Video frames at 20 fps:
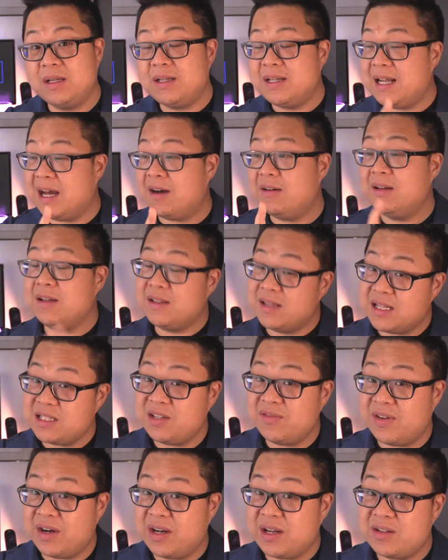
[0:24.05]
Now, that's
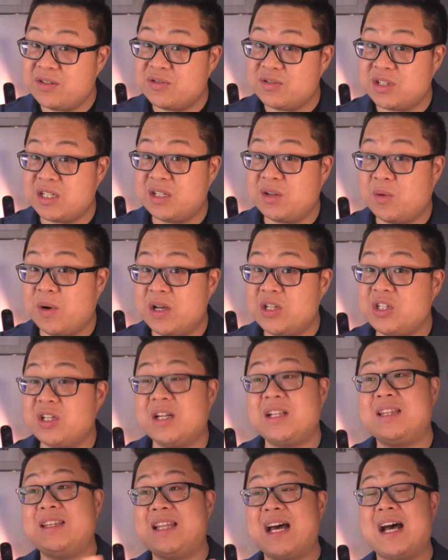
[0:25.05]
a very interesting question,
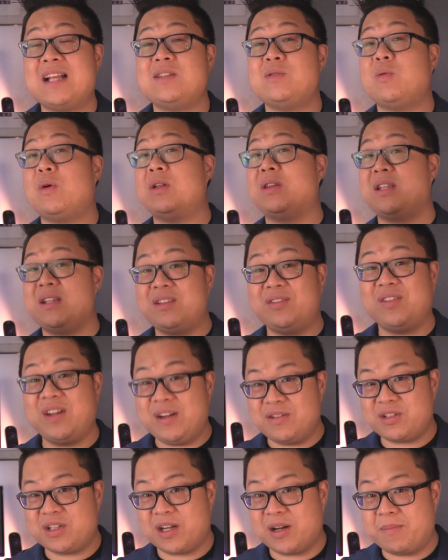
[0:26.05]
and that's what this
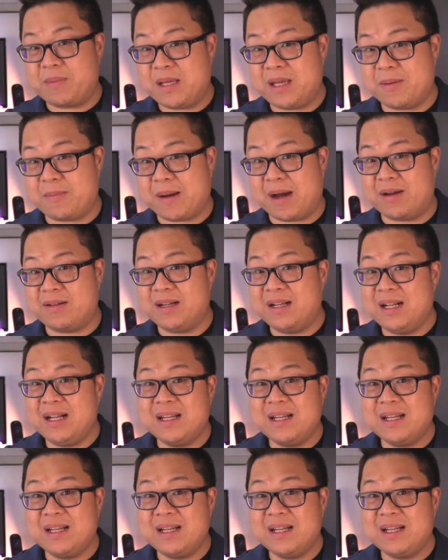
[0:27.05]
video is going to be about.